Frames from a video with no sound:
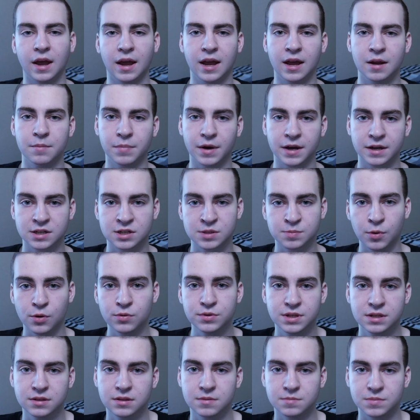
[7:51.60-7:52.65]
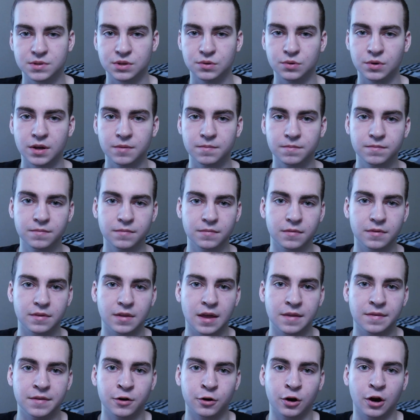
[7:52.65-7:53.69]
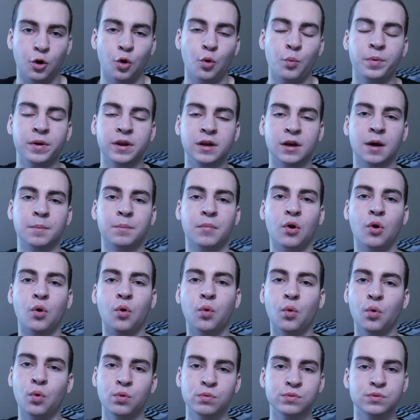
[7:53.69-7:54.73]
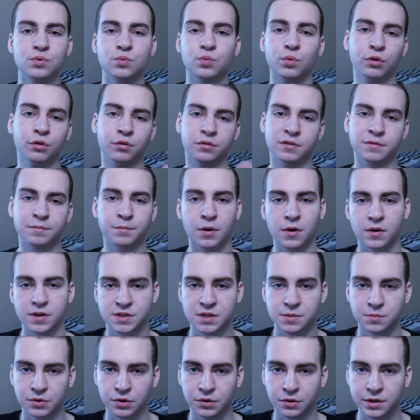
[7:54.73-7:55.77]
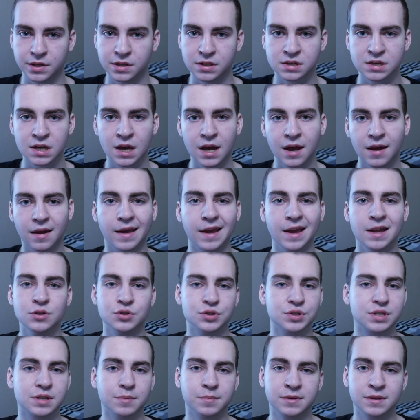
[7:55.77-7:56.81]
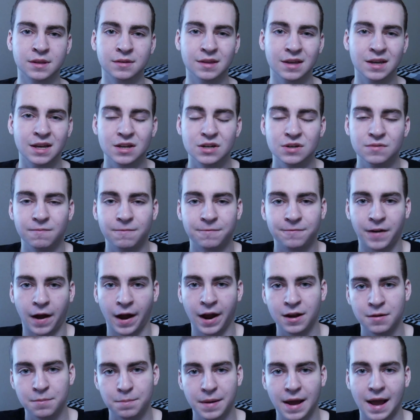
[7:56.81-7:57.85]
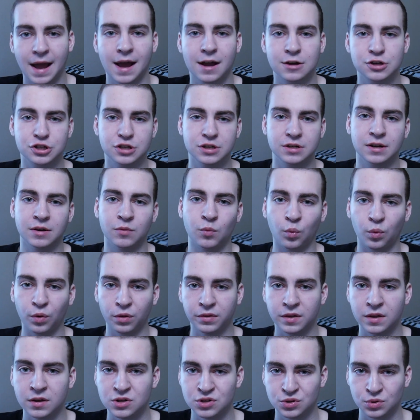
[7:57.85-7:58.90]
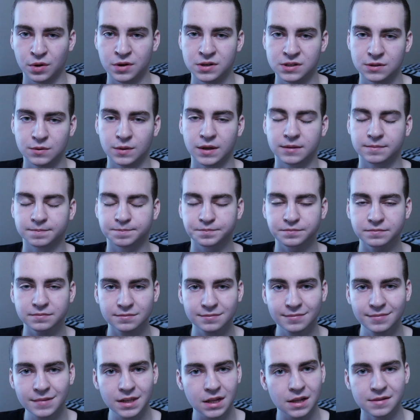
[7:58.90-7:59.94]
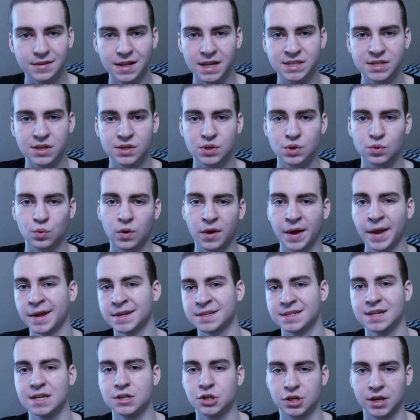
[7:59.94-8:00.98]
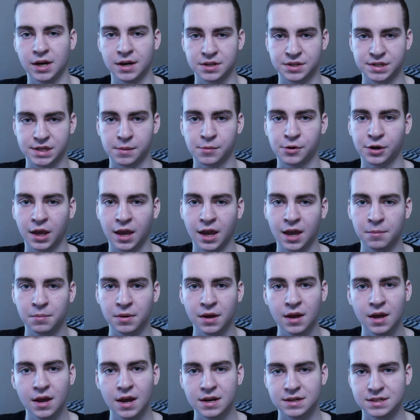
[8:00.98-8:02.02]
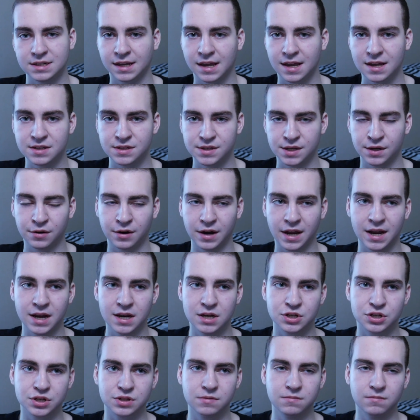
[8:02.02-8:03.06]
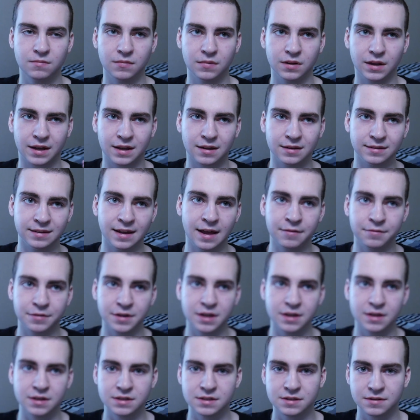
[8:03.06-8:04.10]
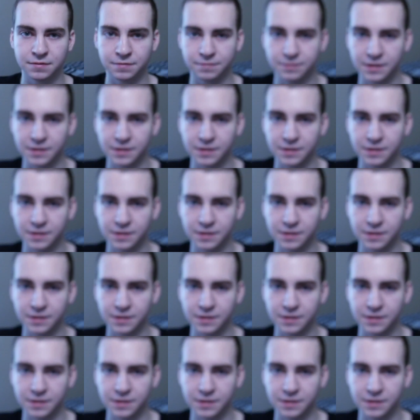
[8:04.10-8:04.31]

And by exposing them to it, then they're opening up a whole new world of possibilities and just something that they can find passion and really enjoy doing. That's also why I teach it at a summer camp to kids that are aged like 11 to